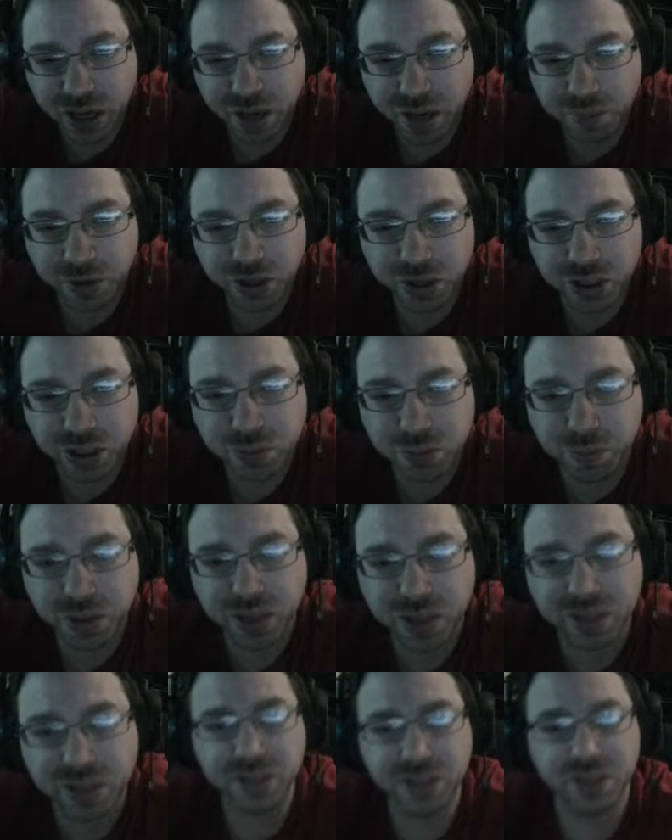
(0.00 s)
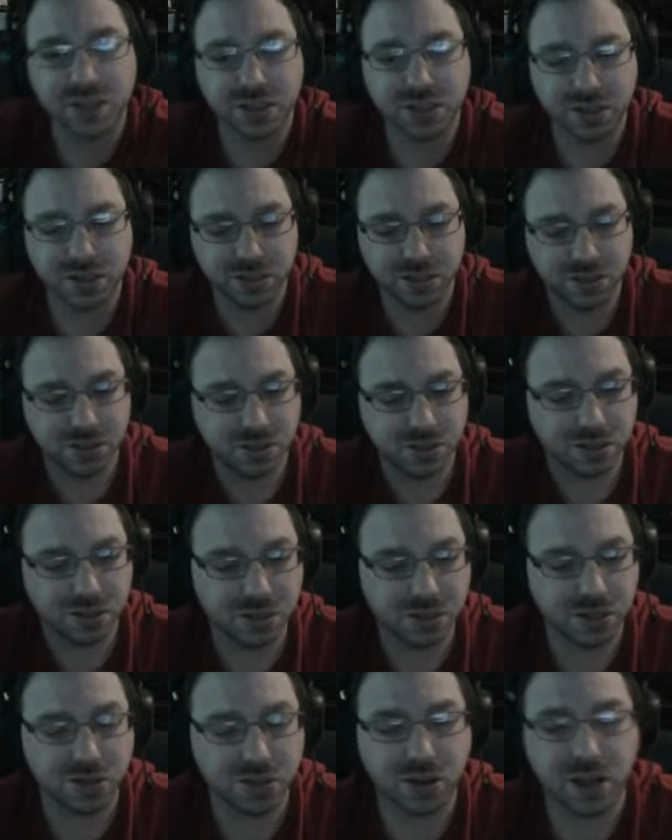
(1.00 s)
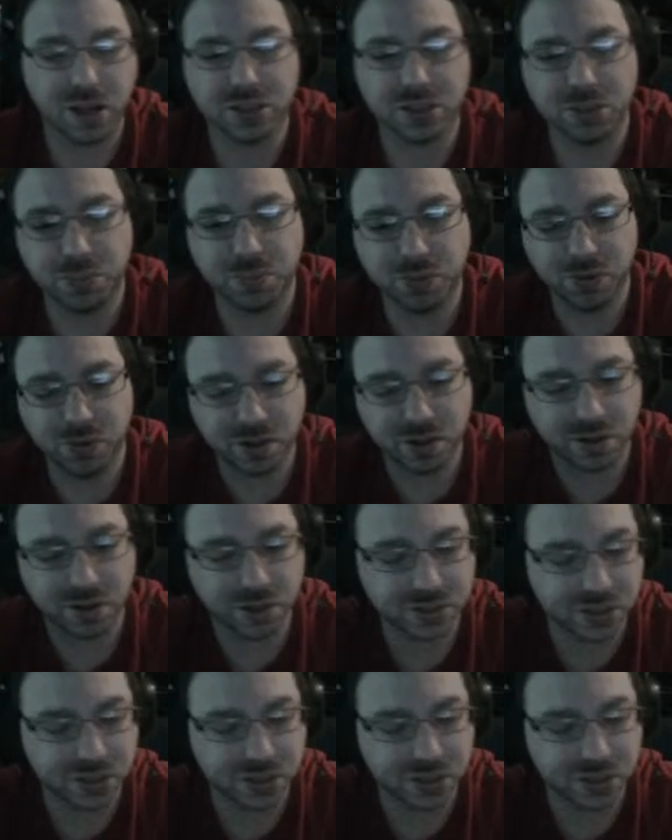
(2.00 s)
am gonna spend Another action point. I said